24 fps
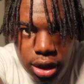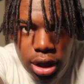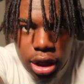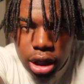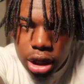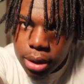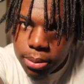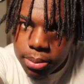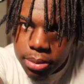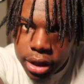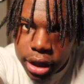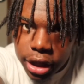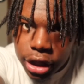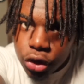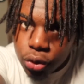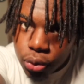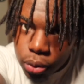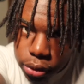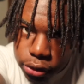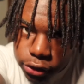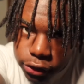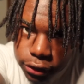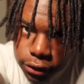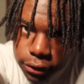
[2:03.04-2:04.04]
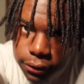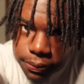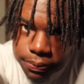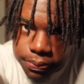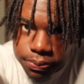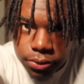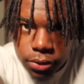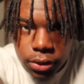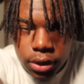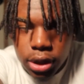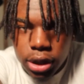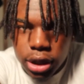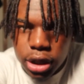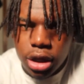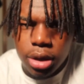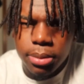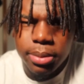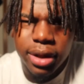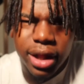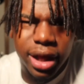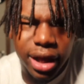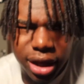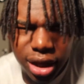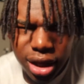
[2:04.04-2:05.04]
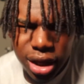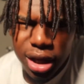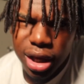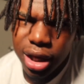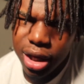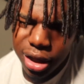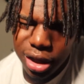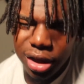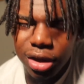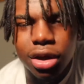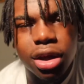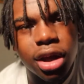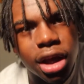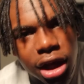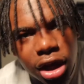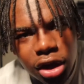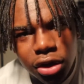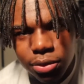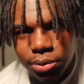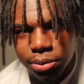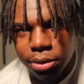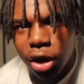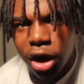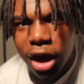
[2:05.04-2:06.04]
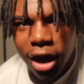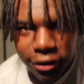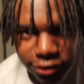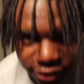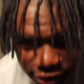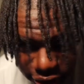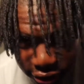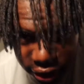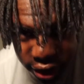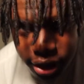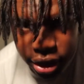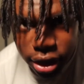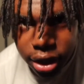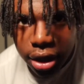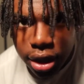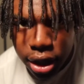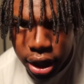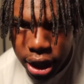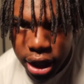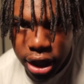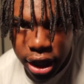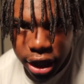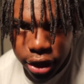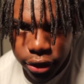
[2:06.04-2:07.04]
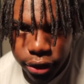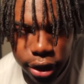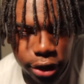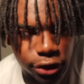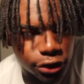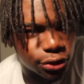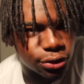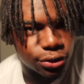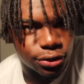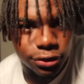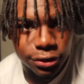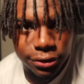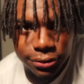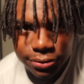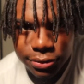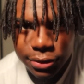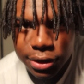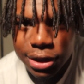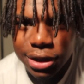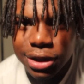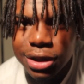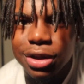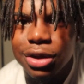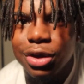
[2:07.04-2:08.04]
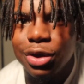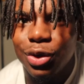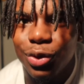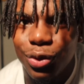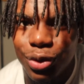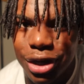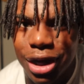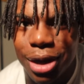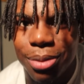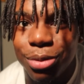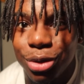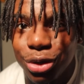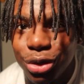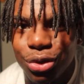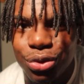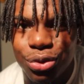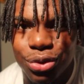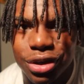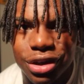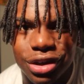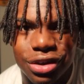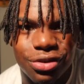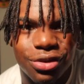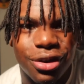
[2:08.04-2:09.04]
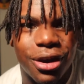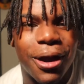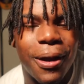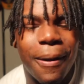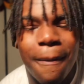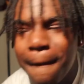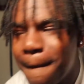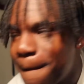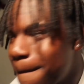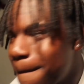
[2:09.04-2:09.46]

I'm gonna be like, you want some? He gonna be like, he gonna obviously, yeah, cause he like grape juice. What I'm gonna do is, right?